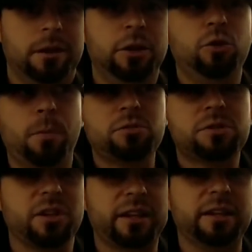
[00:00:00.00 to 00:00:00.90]
And you
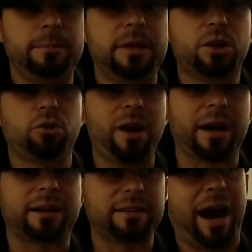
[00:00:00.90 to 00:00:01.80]
most likely be
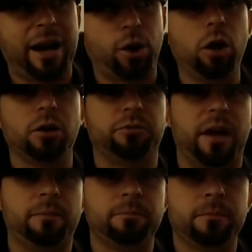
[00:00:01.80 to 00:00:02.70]
correct on all of
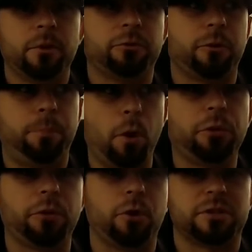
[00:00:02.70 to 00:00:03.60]
them for
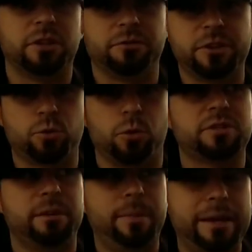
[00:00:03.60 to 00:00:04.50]
both of those
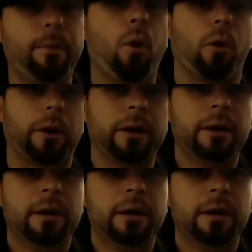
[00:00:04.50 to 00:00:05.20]
individuals and many more.